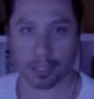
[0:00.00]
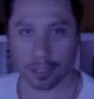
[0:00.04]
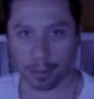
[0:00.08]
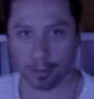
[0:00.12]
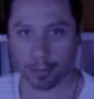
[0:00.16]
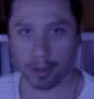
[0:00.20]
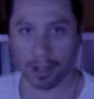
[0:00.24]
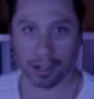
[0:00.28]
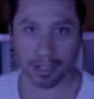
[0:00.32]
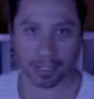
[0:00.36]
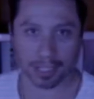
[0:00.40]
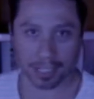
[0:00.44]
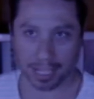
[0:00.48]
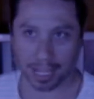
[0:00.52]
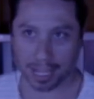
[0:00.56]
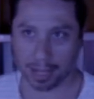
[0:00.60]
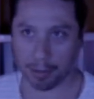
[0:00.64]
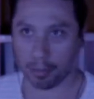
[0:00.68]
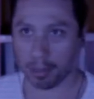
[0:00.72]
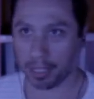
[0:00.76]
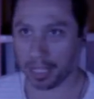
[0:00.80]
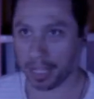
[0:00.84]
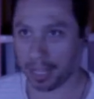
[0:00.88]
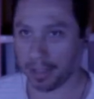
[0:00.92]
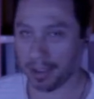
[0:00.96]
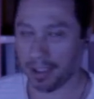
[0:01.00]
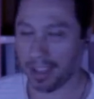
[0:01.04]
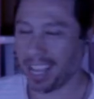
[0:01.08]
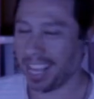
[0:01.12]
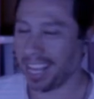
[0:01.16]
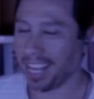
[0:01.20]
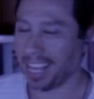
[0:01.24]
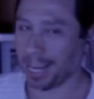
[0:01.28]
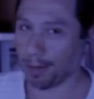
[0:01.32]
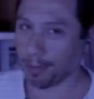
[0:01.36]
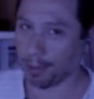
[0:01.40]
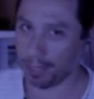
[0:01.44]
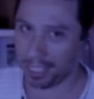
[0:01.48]
and a taxing job
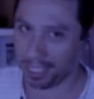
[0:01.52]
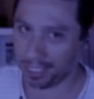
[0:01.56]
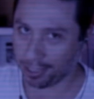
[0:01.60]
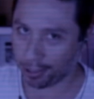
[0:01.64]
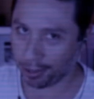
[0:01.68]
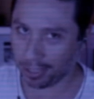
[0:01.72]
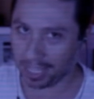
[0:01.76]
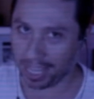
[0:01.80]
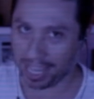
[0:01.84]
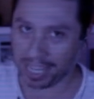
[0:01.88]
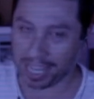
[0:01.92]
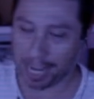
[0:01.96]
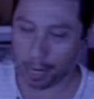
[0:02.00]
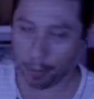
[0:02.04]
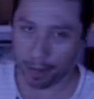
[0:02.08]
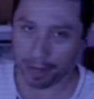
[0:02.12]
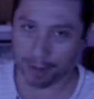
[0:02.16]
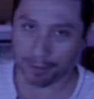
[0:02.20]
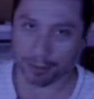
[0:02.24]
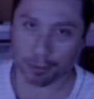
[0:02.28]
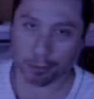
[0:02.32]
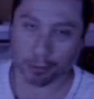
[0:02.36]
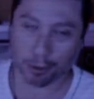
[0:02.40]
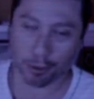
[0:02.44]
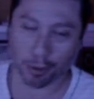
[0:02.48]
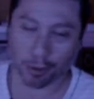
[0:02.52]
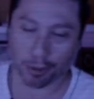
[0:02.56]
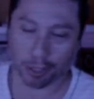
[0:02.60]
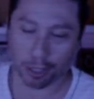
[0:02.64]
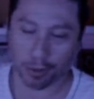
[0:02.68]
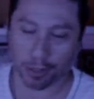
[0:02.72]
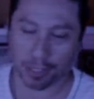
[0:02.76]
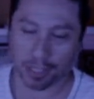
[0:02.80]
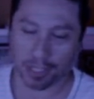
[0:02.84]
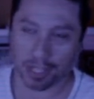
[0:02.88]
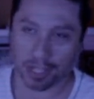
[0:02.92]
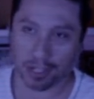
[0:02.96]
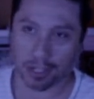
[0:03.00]
with tiring hours who is too
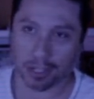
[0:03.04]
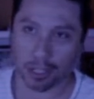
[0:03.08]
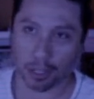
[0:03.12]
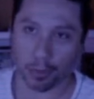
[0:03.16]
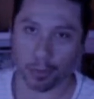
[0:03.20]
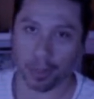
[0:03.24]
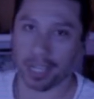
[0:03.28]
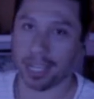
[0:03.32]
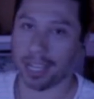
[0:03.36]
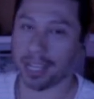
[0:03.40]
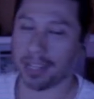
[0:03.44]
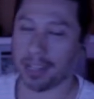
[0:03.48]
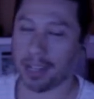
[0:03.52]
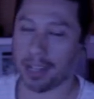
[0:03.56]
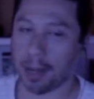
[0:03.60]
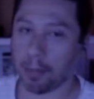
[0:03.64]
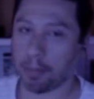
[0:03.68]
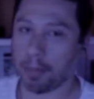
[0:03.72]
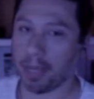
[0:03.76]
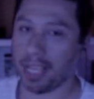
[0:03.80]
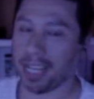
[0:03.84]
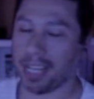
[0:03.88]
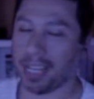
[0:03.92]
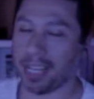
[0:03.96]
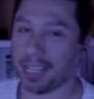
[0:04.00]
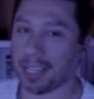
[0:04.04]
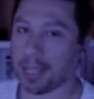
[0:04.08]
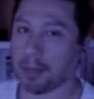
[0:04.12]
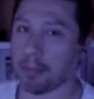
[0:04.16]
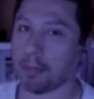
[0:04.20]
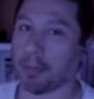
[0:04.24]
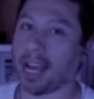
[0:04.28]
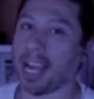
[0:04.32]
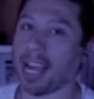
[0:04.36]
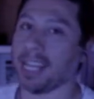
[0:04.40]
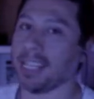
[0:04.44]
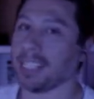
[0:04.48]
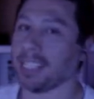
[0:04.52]
exhausted to continue and
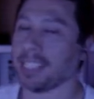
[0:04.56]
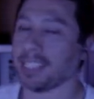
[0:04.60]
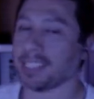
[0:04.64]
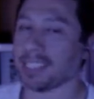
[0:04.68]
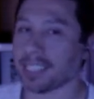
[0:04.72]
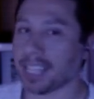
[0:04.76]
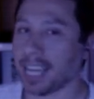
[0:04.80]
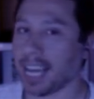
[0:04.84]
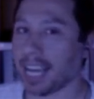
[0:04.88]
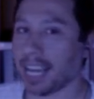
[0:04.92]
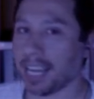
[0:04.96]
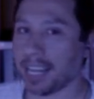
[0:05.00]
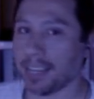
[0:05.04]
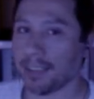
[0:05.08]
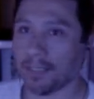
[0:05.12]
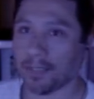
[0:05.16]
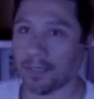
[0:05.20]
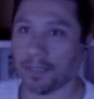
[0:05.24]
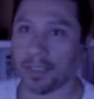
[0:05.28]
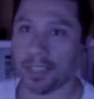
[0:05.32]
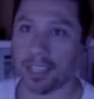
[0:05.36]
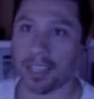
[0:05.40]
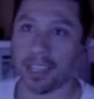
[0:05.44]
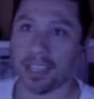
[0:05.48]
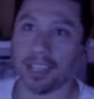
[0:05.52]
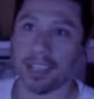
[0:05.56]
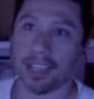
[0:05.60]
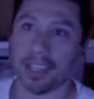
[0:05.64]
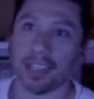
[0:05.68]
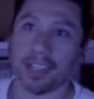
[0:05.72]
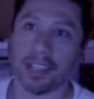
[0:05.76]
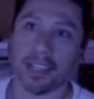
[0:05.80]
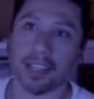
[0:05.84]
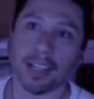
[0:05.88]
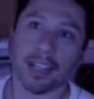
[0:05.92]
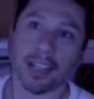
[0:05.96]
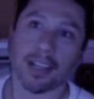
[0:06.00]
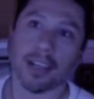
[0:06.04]
contribute to what otherwise is
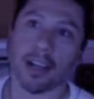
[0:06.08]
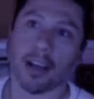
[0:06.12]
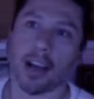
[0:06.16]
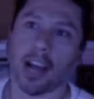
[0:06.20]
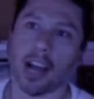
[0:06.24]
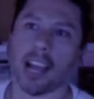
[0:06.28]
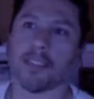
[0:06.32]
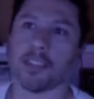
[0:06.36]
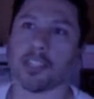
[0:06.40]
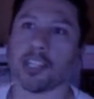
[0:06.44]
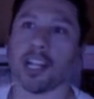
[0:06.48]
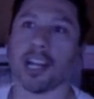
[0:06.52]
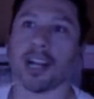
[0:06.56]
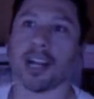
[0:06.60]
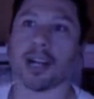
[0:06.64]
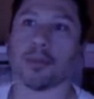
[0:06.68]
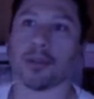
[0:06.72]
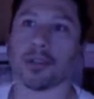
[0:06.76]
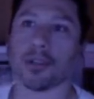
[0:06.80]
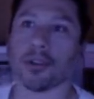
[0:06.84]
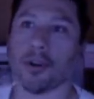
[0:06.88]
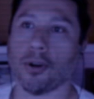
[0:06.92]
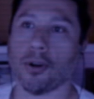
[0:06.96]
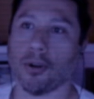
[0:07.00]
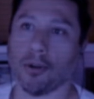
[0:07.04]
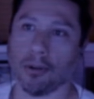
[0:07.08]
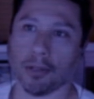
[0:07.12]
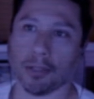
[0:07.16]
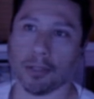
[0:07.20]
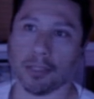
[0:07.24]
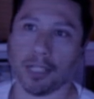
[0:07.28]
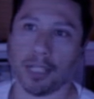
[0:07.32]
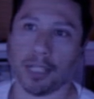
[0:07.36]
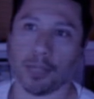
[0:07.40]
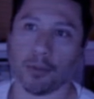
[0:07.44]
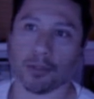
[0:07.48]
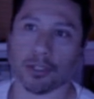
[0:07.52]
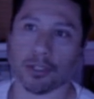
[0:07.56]
his household duties.
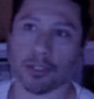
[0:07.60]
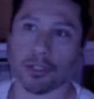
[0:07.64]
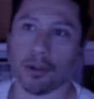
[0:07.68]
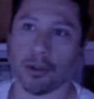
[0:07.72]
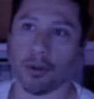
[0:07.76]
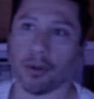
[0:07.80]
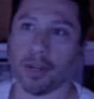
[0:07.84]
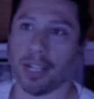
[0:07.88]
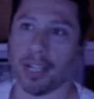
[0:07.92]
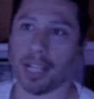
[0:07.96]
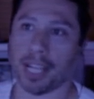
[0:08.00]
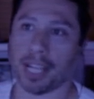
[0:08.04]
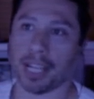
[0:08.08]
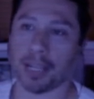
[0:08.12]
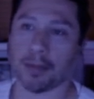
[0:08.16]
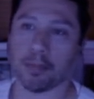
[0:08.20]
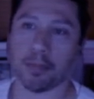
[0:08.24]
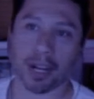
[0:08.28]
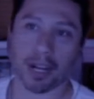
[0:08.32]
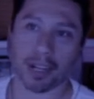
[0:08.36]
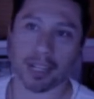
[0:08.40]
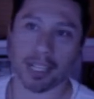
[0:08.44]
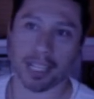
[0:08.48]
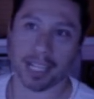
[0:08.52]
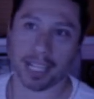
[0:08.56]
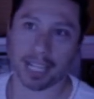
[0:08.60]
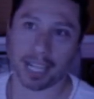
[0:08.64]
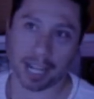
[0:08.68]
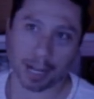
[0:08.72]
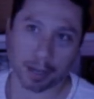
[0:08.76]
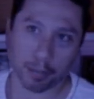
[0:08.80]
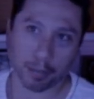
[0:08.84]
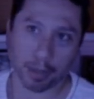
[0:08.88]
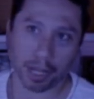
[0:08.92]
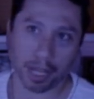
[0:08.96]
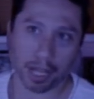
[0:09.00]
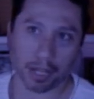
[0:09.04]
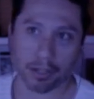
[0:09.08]
Should his wife
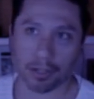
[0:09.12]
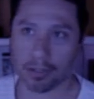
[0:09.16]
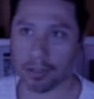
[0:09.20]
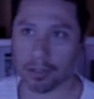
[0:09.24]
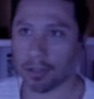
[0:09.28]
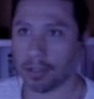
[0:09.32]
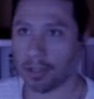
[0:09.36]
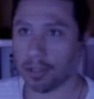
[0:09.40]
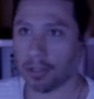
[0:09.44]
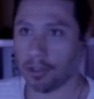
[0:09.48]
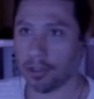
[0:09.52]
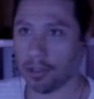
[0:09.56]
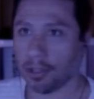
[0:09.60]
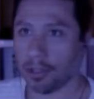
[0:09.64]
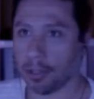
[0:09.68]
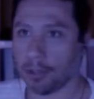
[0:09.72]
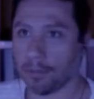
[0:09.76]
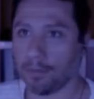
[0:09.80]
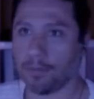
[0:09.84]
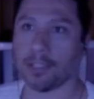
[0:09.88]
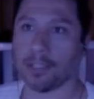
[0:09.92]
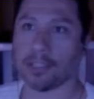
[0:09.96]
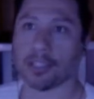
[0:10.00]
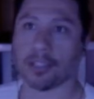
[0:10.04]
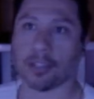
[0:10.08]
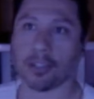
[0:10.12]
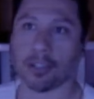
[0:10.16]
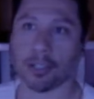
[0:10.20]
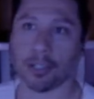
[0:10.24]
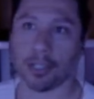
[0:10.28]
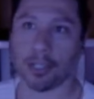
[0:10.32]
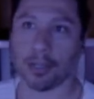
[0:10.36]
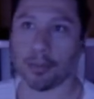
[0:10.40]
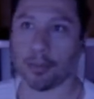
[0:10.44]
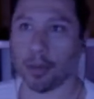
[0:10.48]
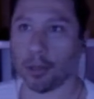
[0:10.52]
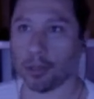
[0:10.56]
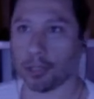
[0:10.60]
appreciate his sacrifice and bring home the
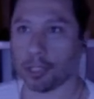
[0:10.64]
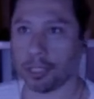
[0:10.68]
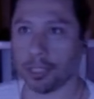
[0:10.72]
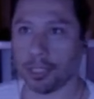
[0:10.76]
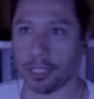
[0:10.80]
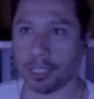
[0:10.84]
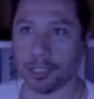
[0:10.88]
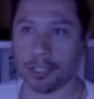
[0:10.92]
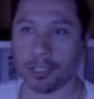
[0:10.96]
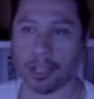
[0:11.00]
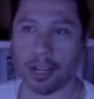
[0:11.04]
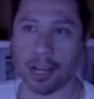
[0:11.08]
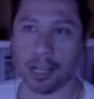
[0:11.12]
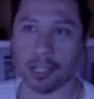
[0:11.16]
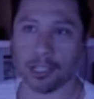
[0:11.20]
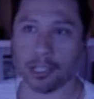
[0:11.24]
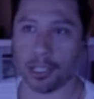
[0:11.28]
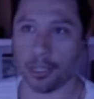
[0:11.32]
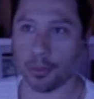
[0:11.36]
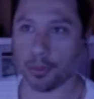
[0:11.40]
bacon? No.